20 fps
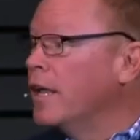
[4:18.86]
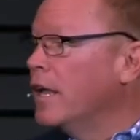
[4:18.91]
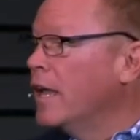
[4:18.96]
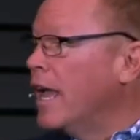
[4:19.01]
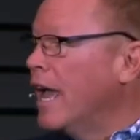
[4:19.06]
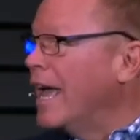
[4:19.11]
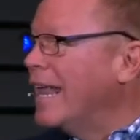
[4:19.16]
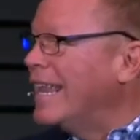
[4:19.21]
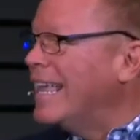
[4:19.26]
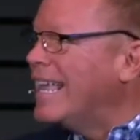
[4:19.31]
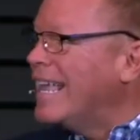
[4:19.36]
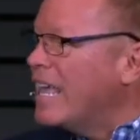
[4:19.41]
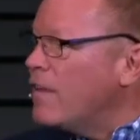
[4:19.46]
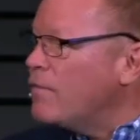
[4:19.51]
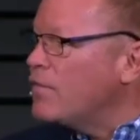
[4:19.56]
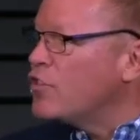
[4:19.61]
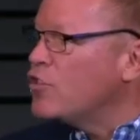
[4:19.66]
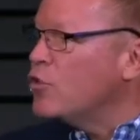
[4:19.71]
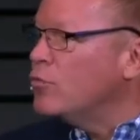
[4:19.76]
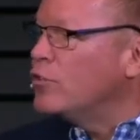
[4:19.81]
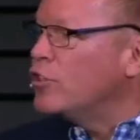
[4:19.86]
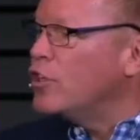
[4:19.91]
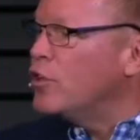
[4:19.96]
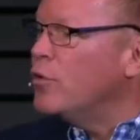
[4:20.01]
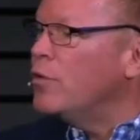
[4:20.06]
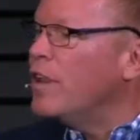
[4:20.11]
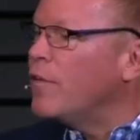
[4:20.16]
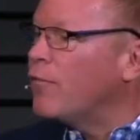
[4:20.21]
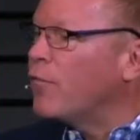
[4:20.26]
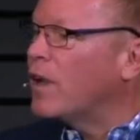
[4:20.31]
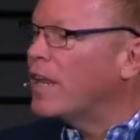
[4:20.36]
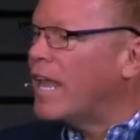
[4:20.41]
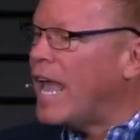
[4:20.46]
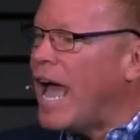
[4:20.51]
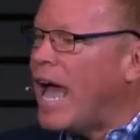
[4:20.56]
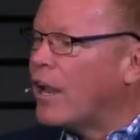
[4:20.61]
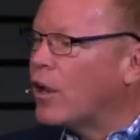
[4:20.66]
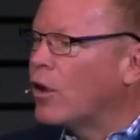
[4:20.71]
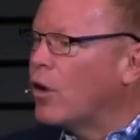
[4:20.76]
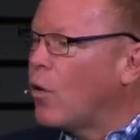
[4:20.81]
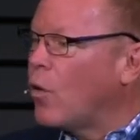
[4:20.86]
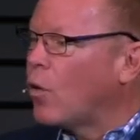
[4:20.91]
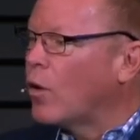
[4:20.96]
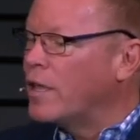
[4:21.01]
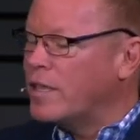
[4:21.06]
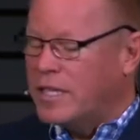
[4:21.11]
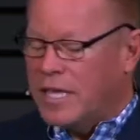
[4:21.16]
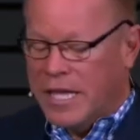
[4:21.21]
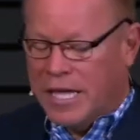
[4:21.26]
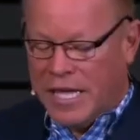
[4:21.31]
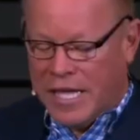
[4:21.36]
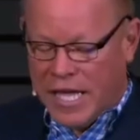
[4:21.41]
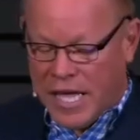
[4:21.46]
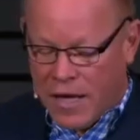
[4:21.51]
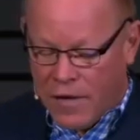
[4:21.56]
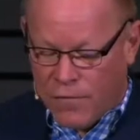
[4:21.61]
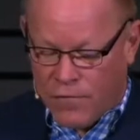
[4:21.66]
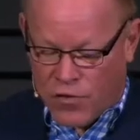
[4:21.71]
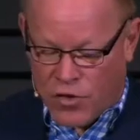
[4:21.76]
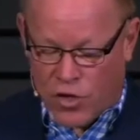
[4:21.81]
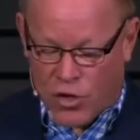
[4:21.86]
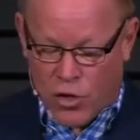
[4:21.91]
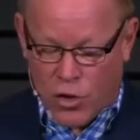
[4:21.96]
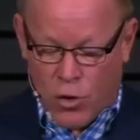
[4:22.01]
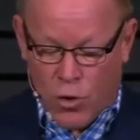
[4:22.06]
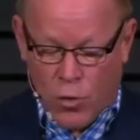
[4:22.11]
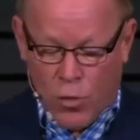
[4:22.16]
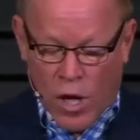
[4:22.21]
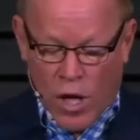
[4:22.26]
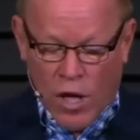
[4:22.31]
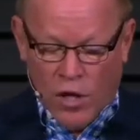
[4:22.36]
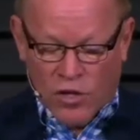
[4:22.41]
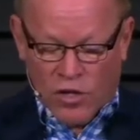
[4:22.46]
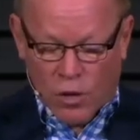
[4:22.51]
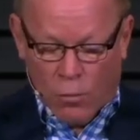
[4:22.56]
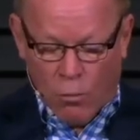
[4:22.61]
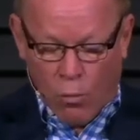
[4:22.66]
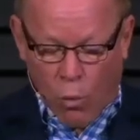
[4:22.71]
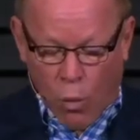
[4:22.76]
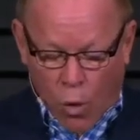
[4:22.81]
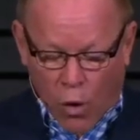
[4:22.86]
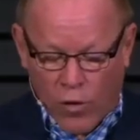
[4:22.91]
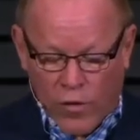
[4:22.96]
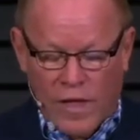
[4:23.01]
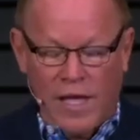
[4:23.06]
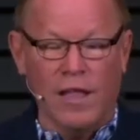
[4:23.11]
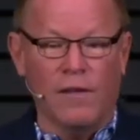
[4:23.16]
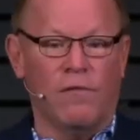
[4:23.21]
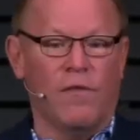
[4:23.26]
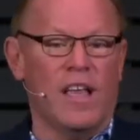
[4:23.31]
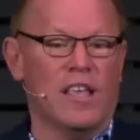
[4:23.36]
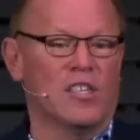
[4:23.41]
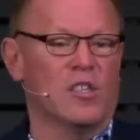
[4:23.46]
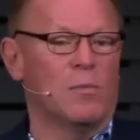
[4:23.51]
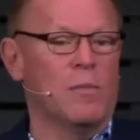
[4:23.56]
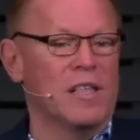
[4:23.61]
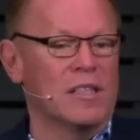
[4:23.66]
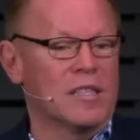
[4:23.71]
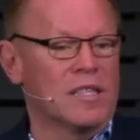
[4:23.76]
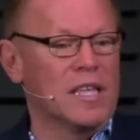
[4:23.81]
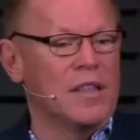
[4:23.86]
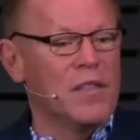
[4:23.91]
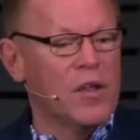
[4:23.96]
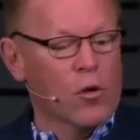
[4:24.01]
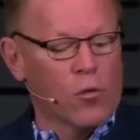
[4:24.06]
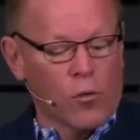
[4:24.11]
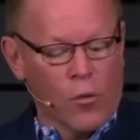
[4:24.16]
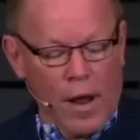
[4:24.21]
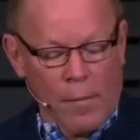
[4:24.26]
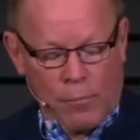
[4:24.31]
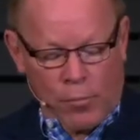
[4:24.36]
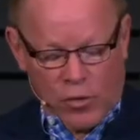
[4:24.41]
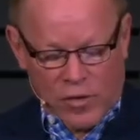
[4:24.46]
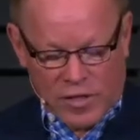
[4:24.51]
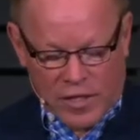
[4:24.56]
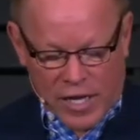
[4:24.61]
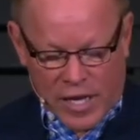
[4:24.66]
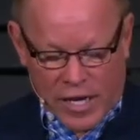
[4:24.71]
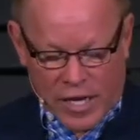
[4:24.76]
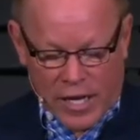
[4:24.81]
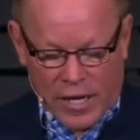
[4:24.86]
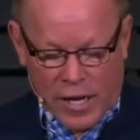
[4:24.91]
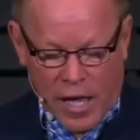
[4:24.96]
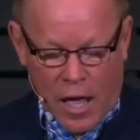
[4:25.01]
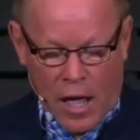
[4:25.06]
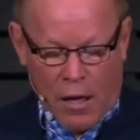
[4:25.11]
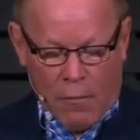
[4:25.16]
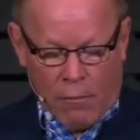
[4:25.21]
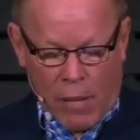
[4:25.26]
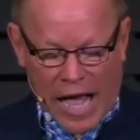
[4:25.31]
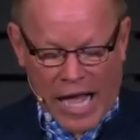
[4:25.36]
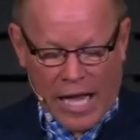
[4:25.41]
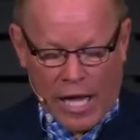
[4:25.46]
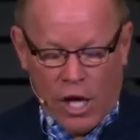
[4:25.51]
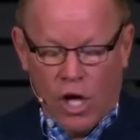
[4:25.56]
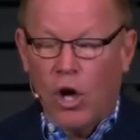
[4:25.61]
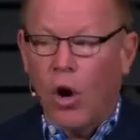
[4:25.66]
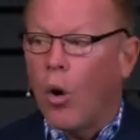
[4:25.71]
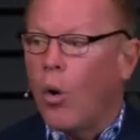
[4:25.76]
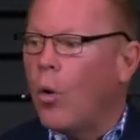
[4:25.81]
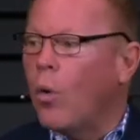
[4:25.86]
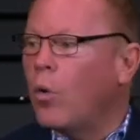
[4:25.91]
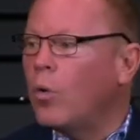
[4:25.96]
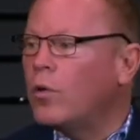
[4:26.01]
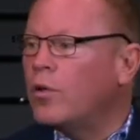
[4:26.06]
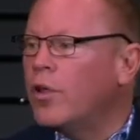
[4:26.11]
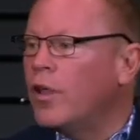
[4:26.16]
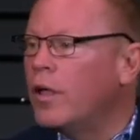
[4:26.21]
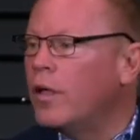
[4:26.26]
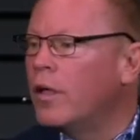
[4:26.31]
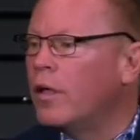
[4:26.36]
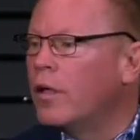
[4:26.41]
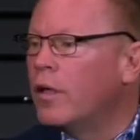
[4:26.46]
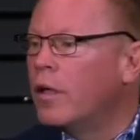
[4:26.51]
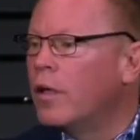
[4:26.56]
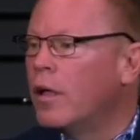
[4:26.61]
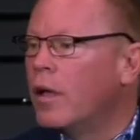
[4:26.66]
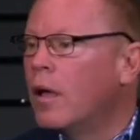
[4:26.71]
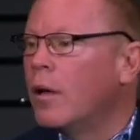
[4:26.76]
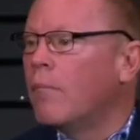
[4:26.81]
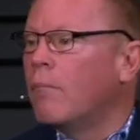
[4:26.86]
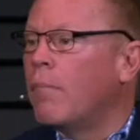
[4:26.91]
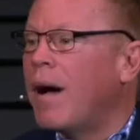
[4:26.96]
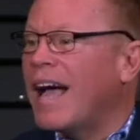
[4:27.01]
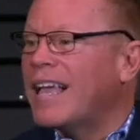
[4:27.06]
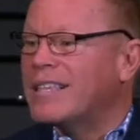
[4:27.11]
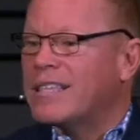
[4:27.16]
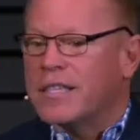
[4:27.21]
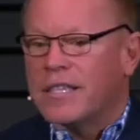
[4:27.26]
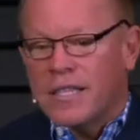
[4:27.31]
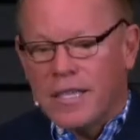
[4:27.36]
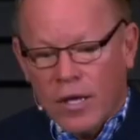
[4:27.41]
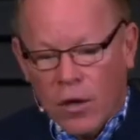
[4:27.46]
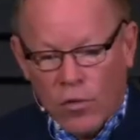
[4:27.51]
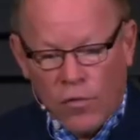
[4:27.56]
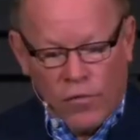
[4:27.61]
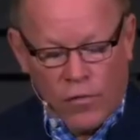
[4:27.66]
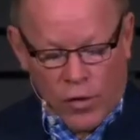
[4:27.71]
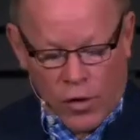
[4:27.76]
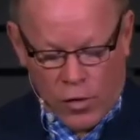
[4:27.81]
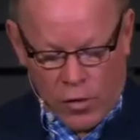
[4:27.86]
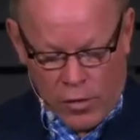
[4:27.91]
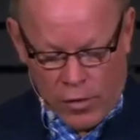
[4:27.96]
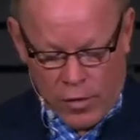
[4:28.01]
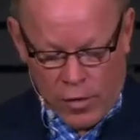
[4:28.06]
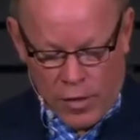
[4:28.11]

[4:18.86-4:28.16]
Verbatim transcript: And he gives you two different categories. He gives you some worthy investments, and they're represented by gold, by silver,